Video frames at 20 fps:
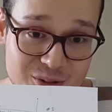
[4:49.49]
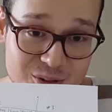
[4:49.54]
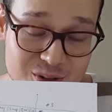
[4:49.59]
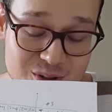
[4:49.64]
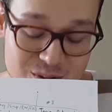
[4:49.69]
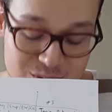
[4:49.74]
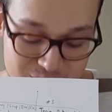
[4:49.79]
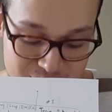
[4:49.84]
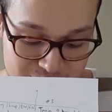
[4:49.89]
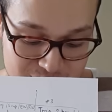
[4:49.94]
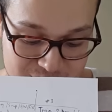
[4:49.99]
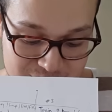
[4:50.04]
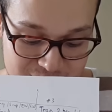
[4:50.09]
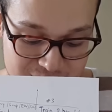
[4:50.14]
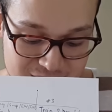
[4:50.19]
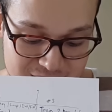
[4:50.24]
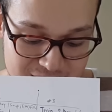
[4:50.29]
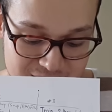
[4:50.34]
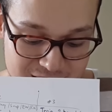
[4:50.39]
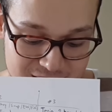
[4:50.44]
also,
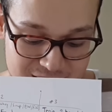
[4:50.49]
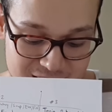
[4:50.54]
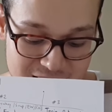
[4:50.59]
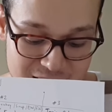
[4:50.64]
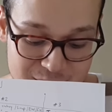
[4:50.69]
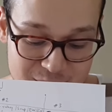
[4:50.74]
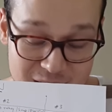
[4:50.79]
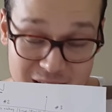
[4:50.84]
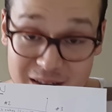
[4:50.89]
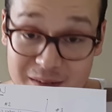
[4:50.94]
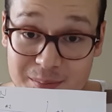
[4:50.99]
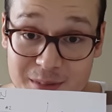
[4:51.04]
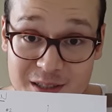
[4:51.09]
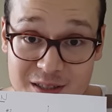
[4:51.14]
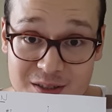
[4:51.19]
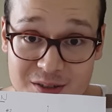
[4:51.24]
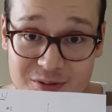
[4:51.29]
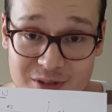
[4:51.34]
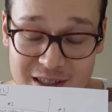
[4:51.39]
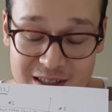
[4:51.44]
I'm a little
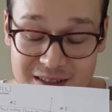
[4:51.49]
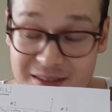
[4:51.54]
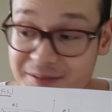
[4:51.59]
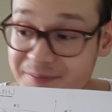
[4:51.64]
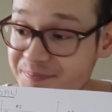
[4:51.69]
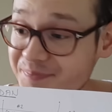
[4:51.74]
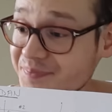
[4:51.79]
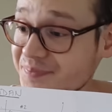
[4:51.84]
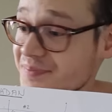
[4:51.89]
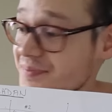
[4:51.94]
bit stressed,